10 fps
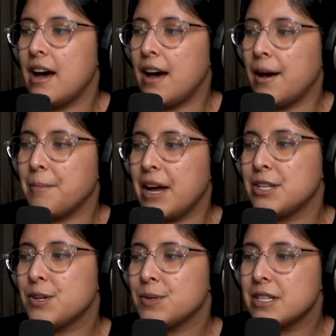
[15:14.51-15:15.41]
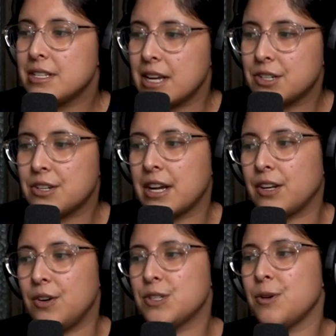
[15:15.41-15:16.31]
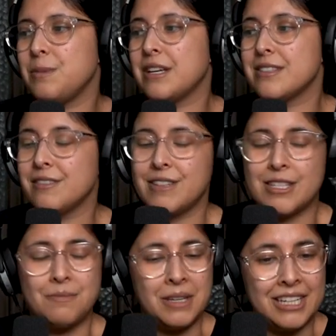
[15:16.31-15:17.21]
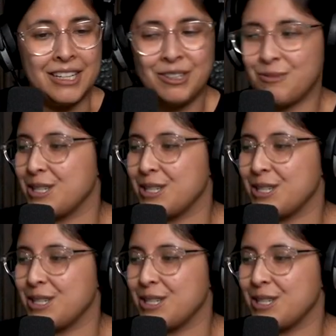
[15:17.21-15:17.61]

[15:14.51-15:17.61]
Um, I chose this extract also because of its meaning,